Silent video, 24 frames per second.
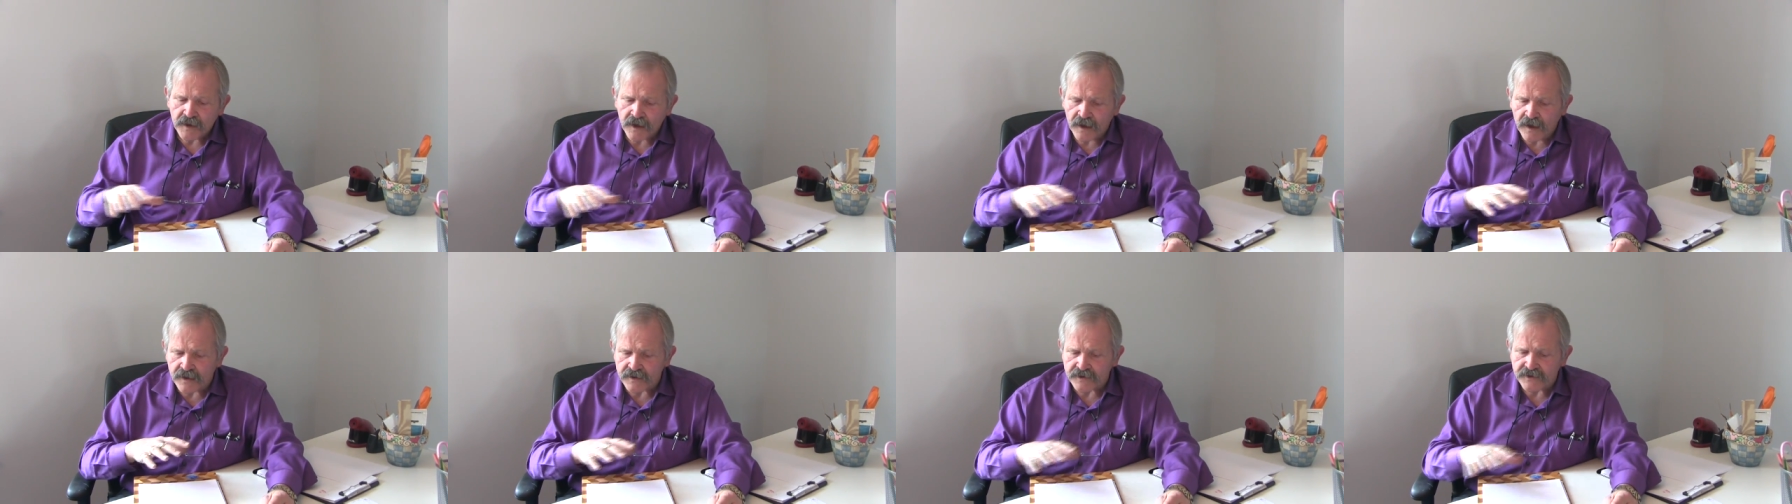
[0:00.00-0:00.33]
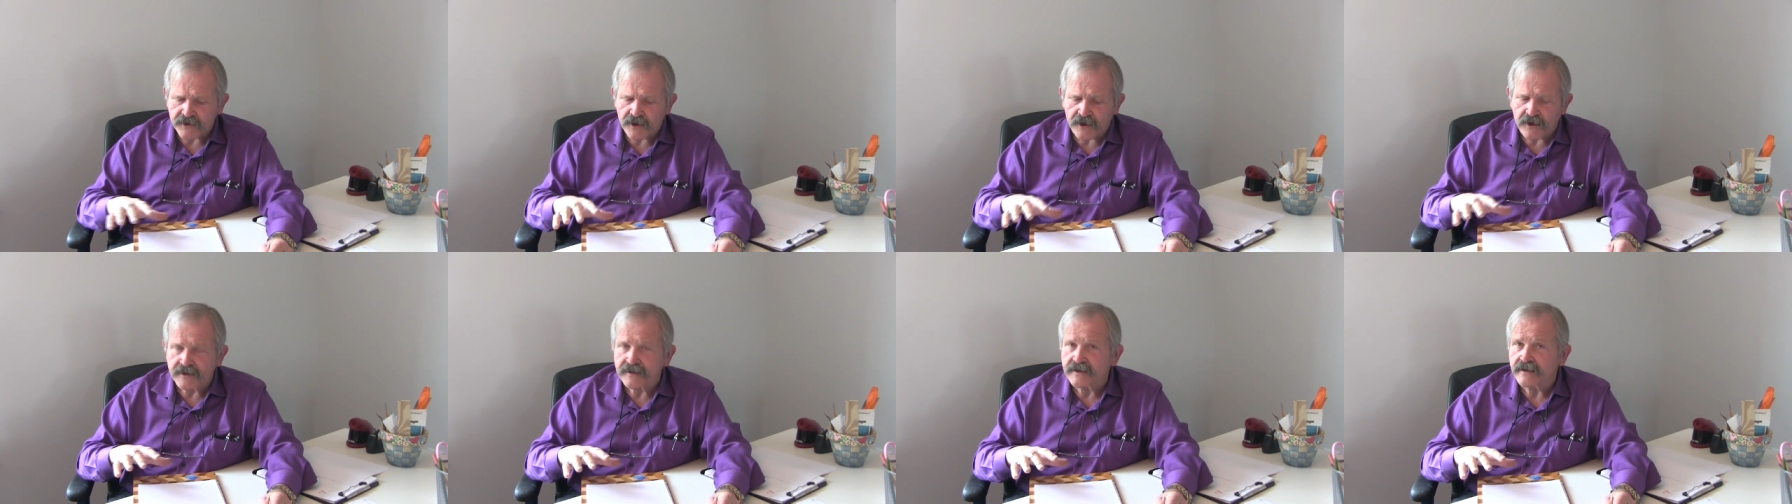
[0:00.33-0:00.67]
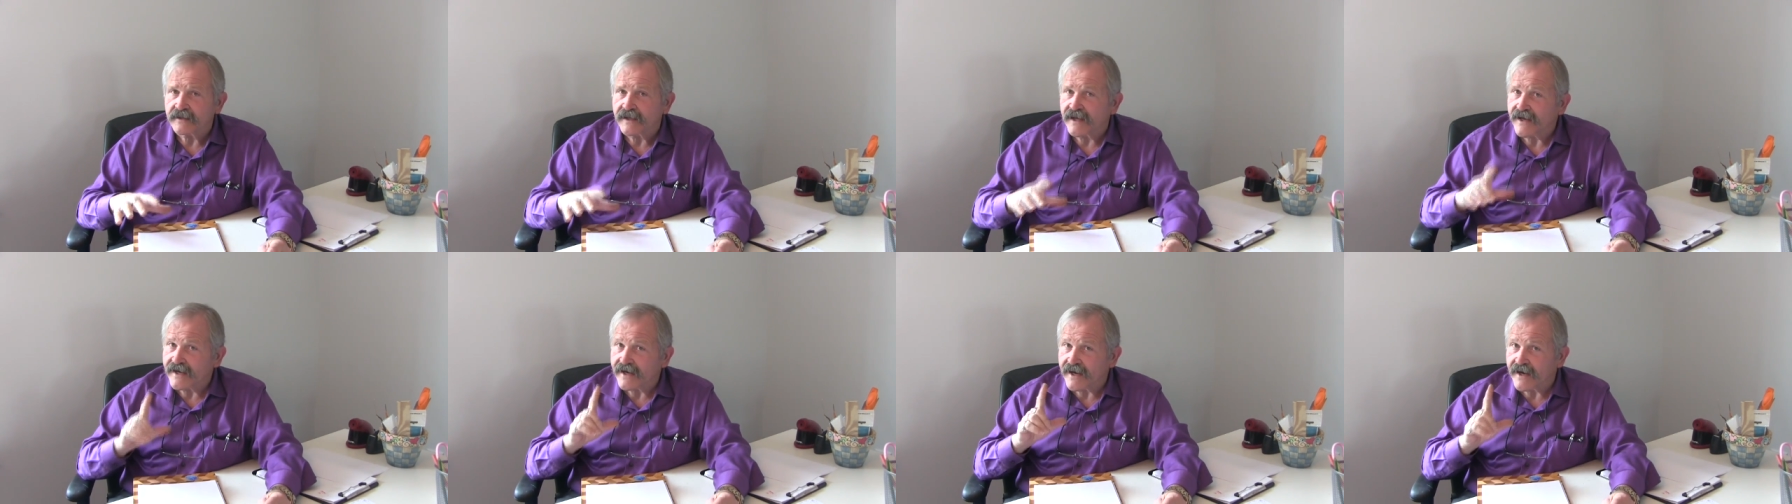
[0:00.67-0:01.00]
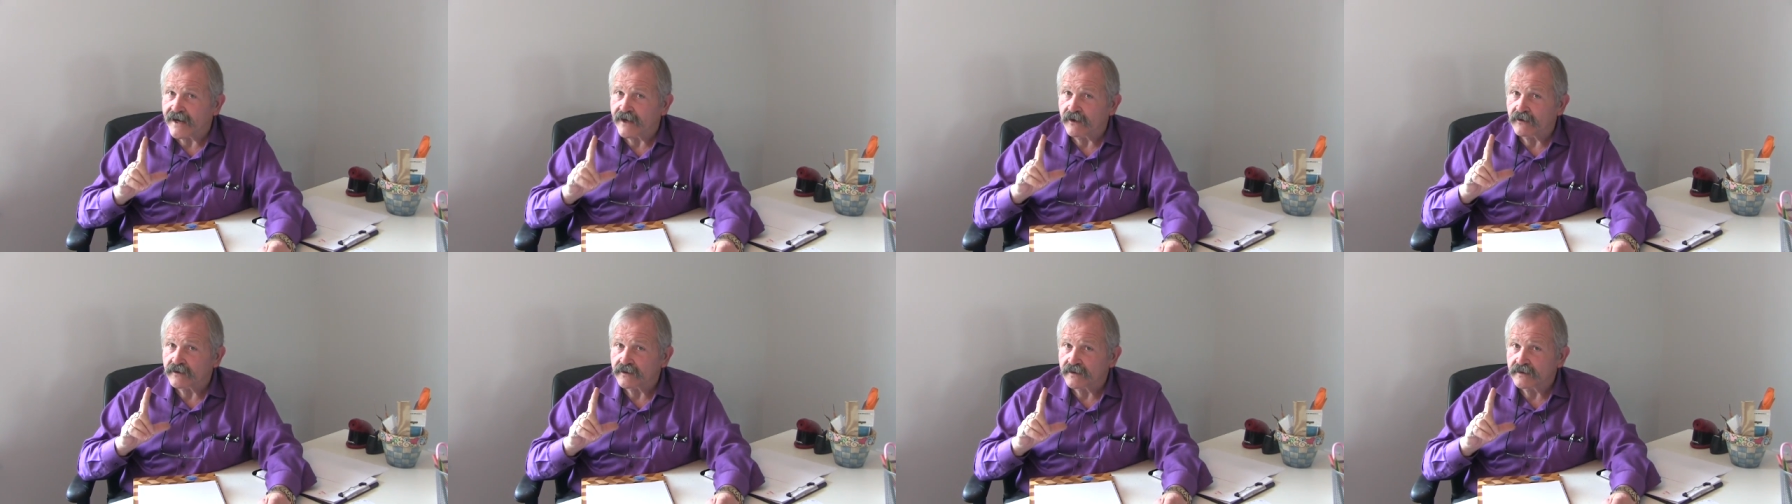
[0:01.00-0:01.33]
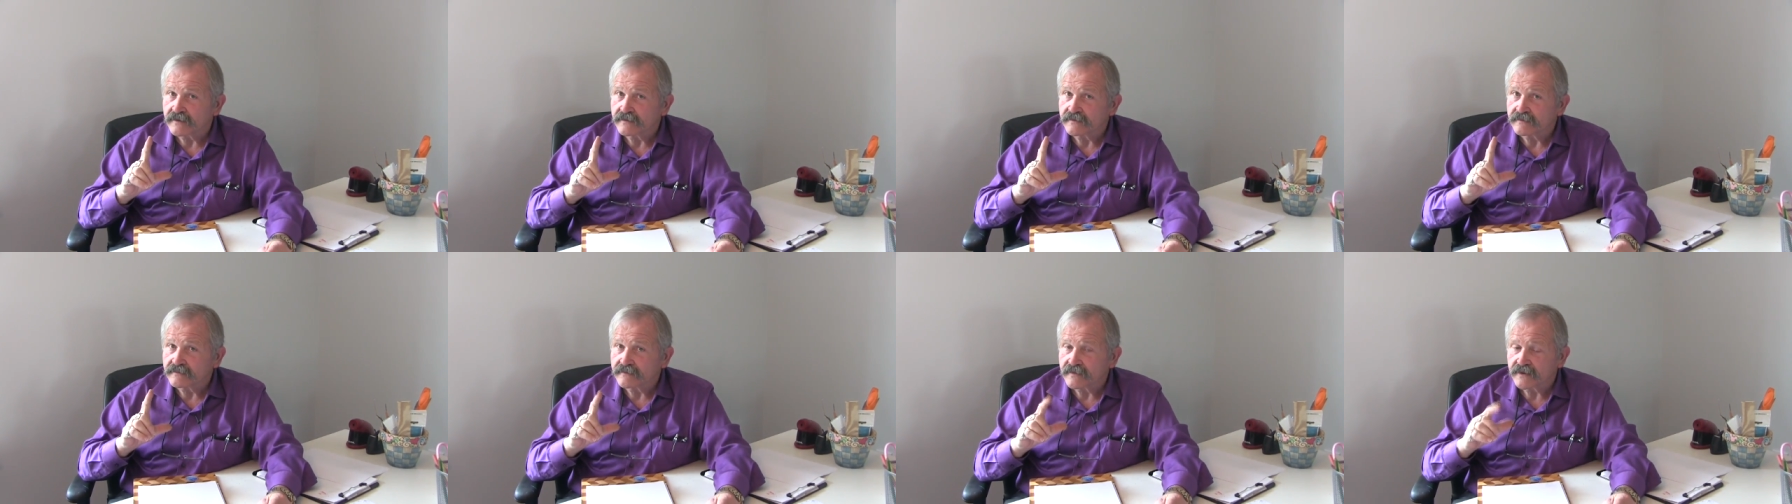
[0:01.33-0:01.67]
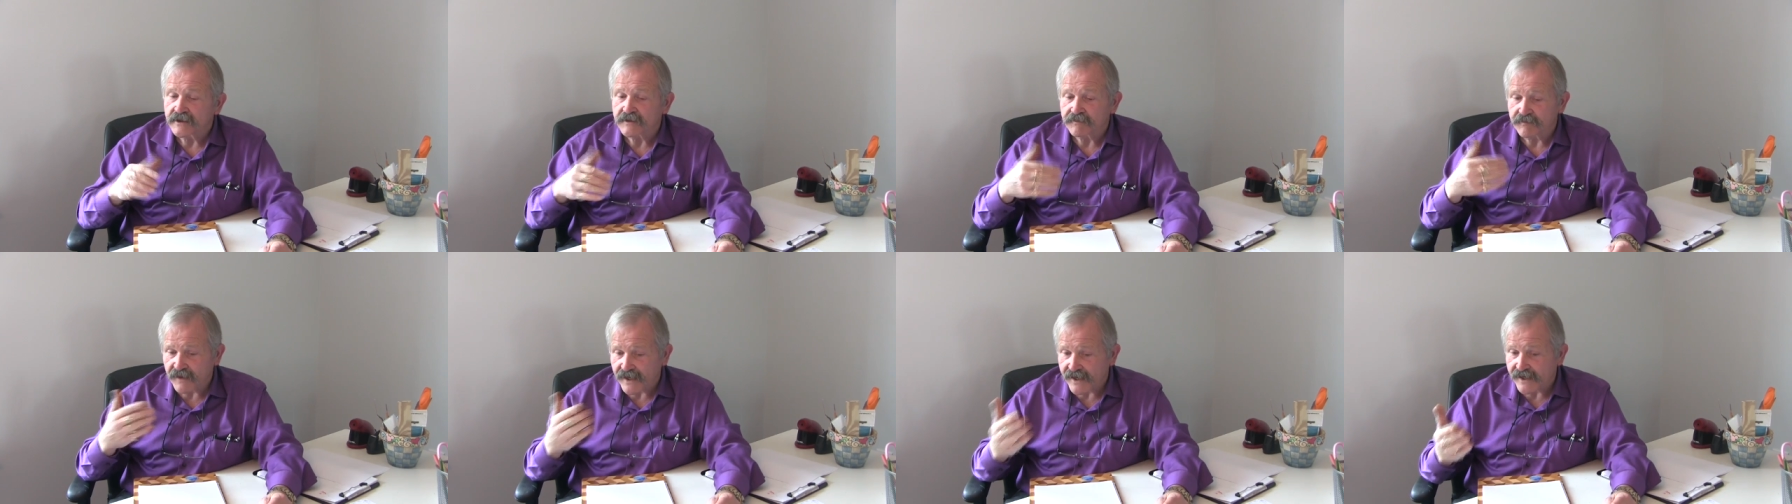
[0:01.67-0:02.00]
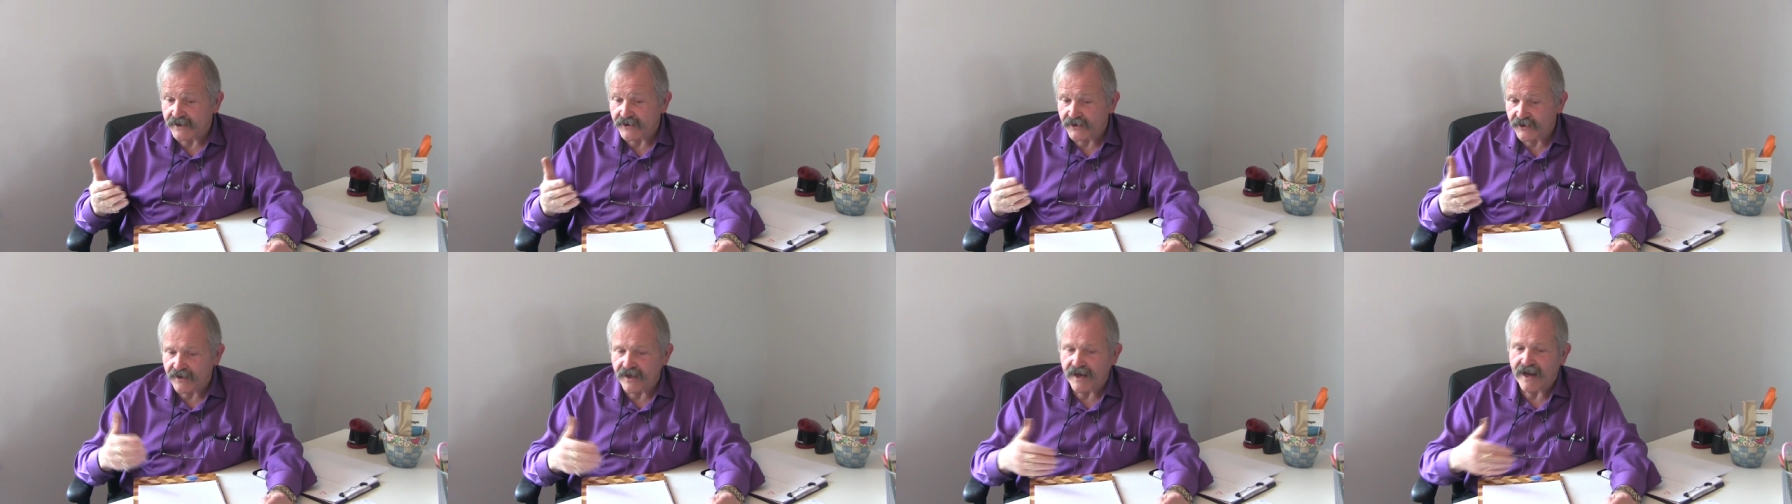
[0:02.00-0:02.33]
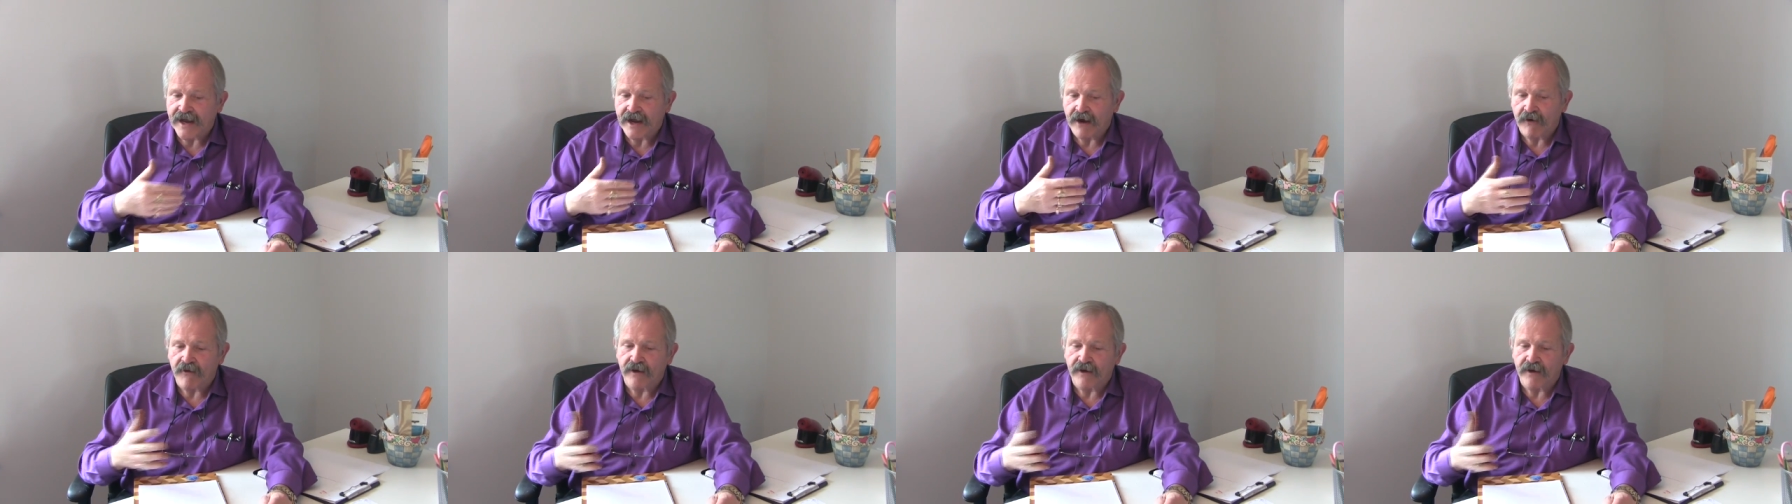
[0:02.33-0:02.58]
I'll start the layout, explain to you